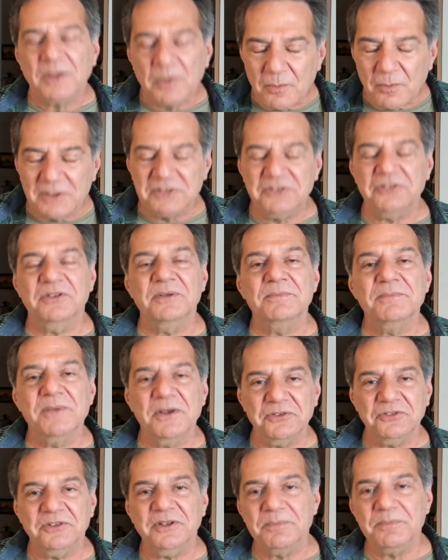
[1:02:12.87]
What's the
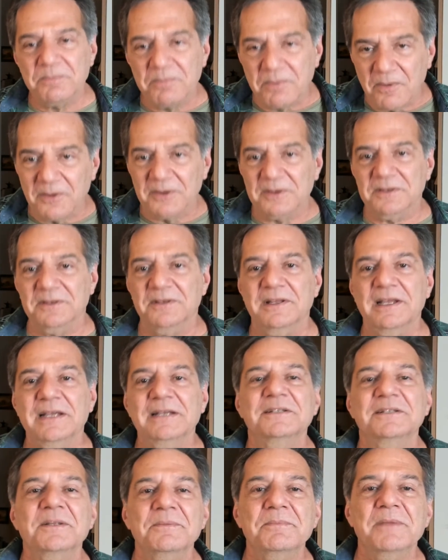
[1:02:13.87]
most important
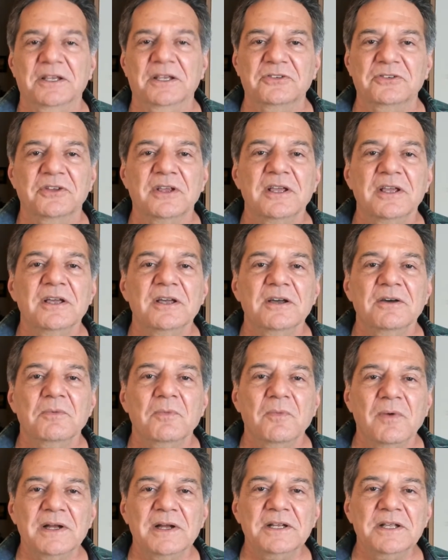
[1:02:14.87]
thing in the mix?
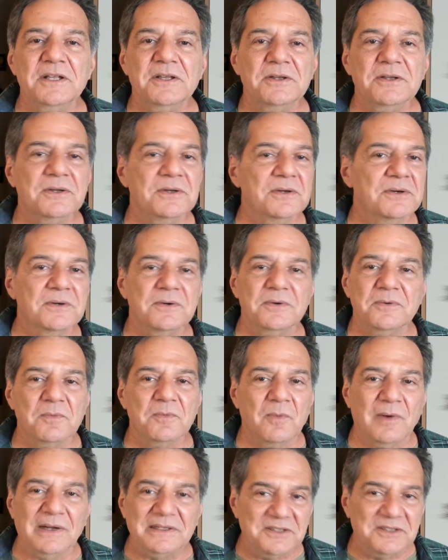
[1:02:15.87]
What do
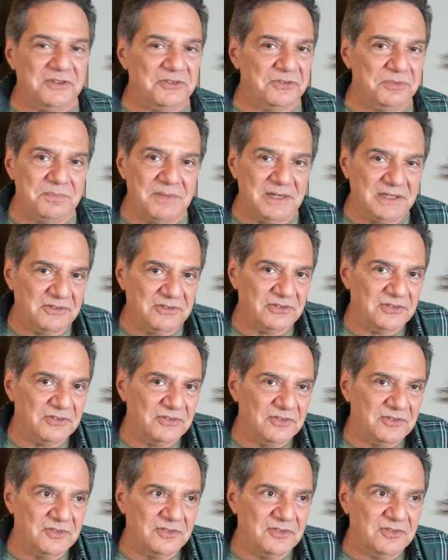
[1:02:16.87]
you want this
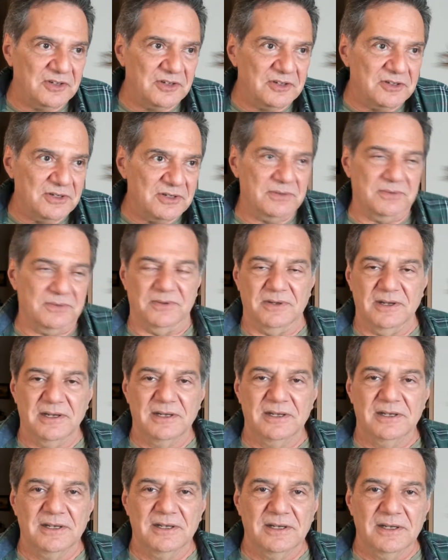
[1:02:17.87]
mix to do?
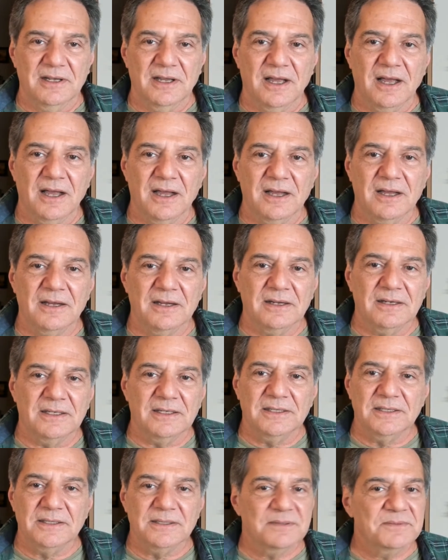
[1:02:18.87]

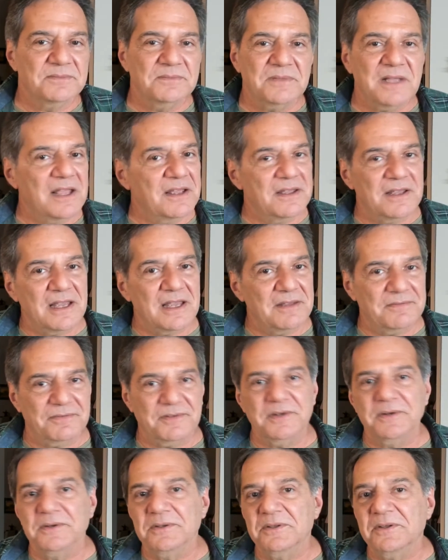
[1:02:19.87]

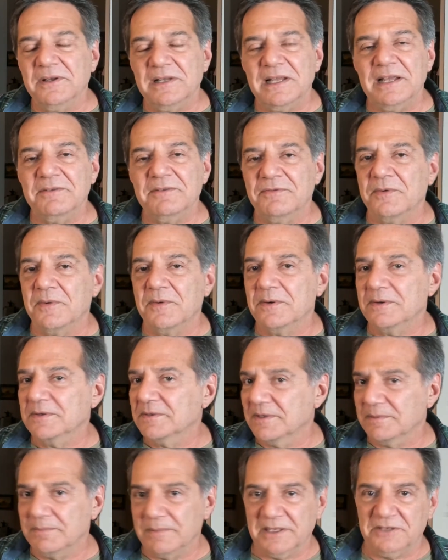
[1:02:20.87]
If you're looking
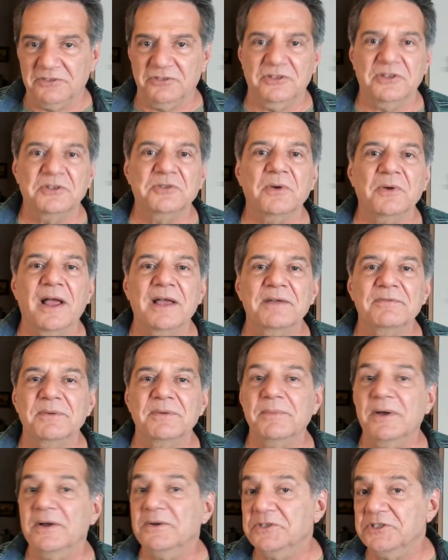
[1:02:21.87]
for the mix to drive
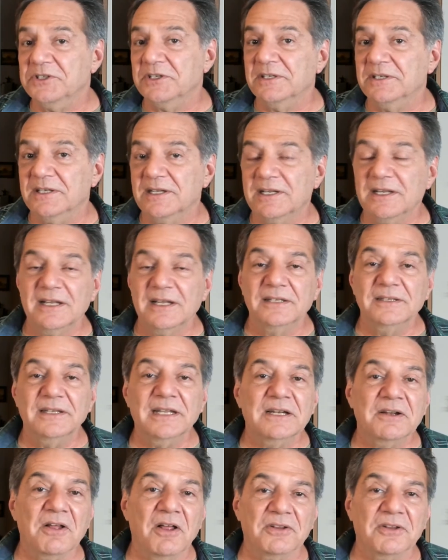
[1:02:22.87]
emotion,
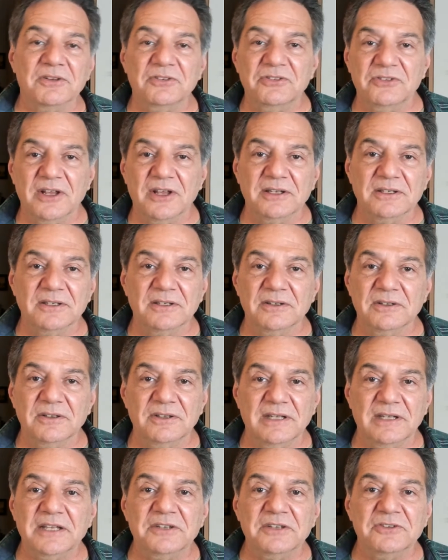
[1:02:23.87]
then all of a
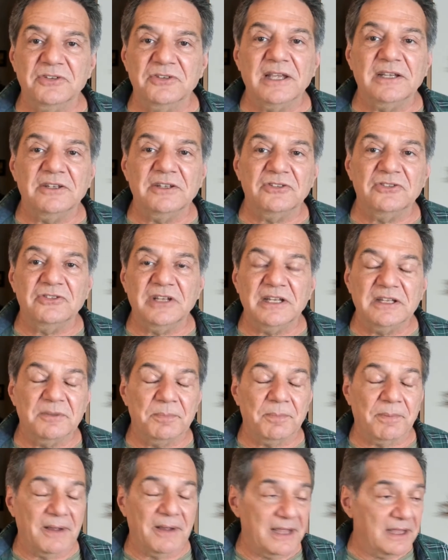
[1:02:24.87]
sudden things like
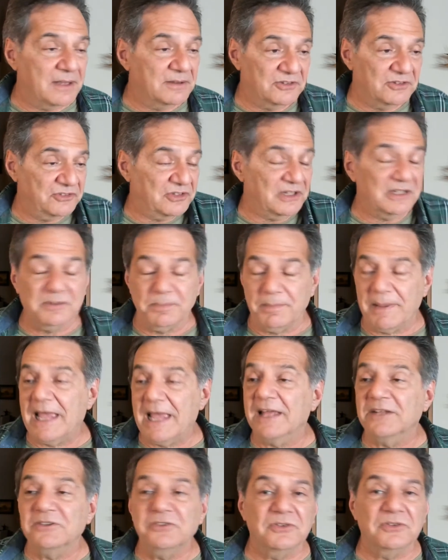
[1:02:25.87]
synth
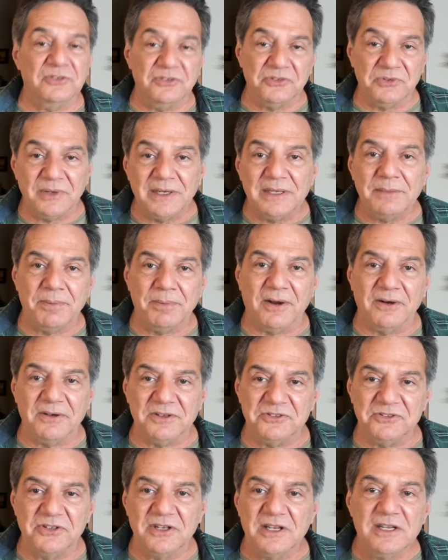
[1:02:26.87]
pads or string
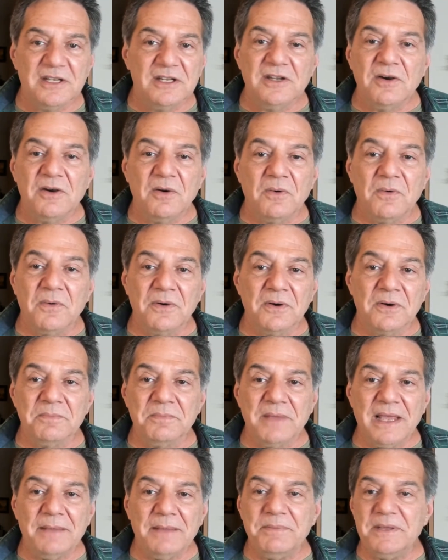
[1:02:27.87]
parts,
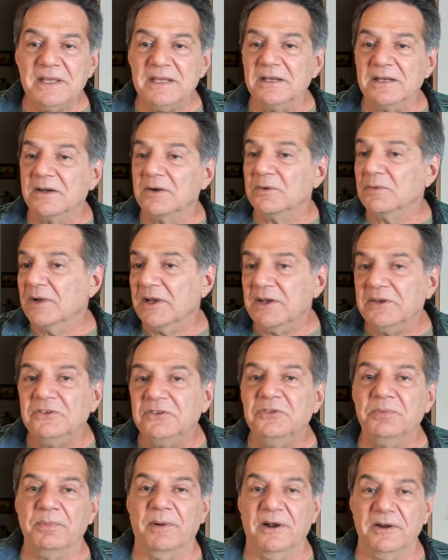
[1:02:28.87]
or maybe a
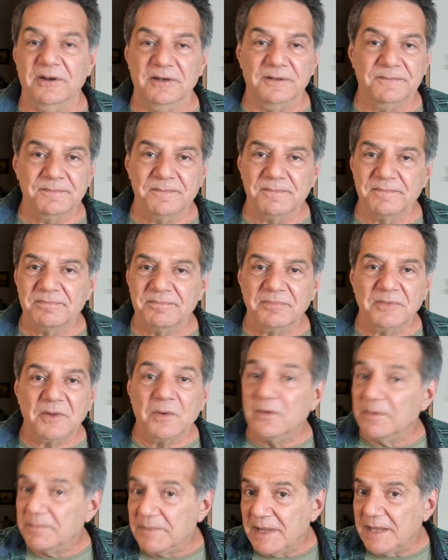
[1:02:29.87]
Rhodes part,
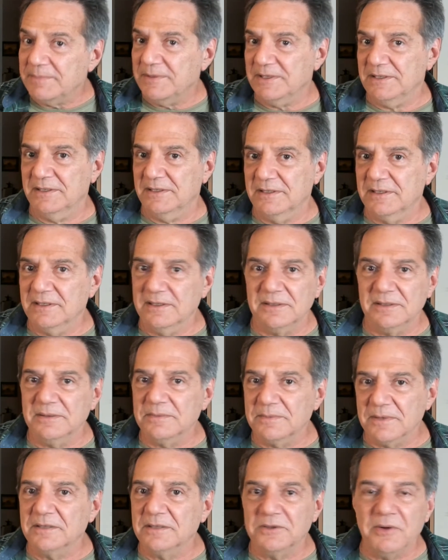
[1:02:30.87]
or maybe
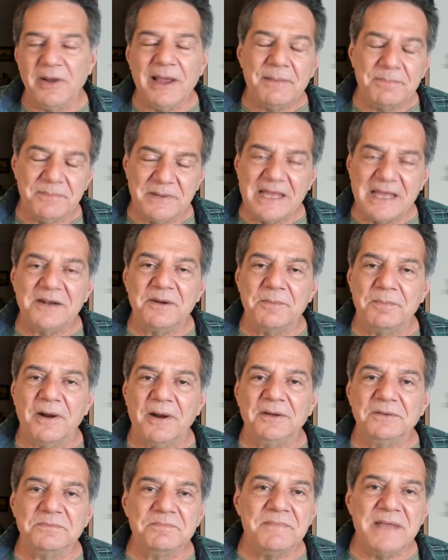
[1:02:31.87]
a grand piano
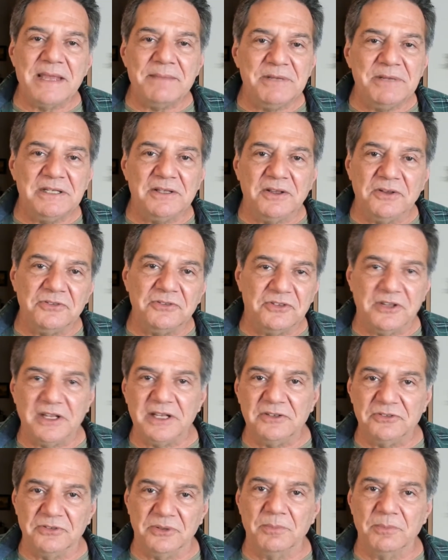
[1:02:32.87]
part, maybe those
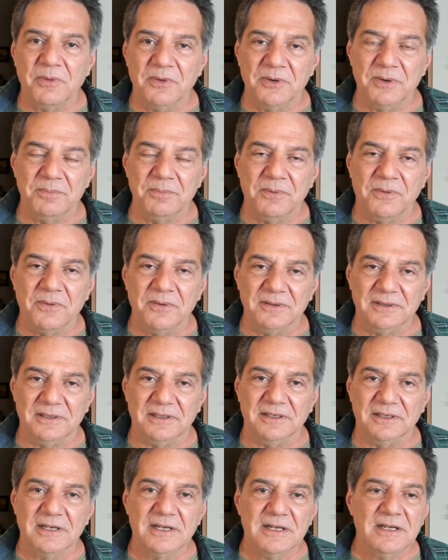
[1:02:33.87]
things are more
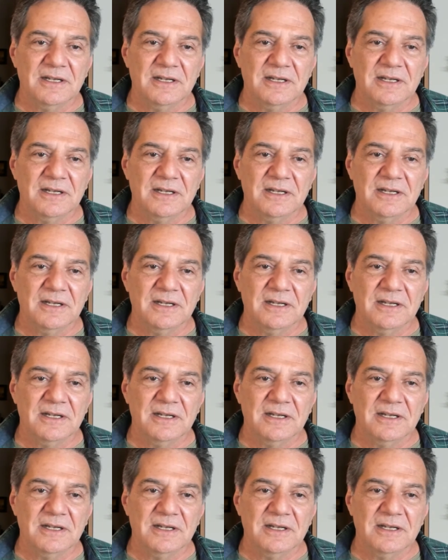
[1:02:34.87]
important.